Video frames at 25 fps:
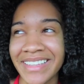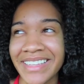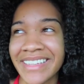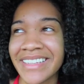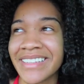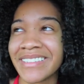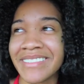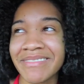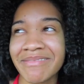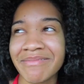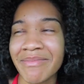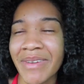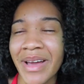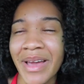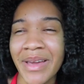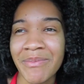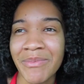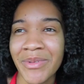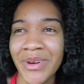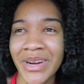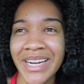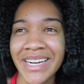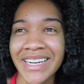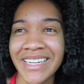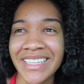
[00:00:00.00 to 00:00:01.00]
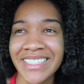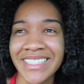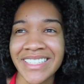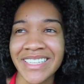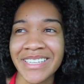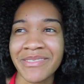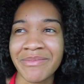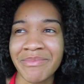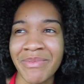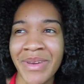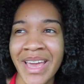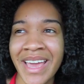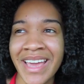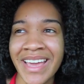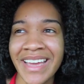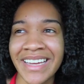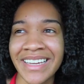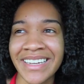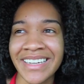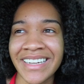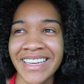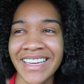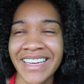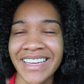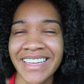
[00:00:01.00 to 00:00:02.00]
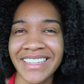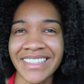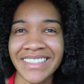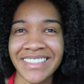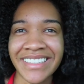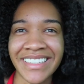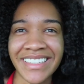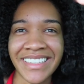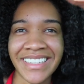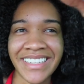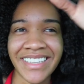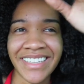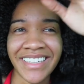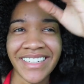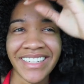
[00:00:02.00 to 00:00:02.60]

than my brain is in pain and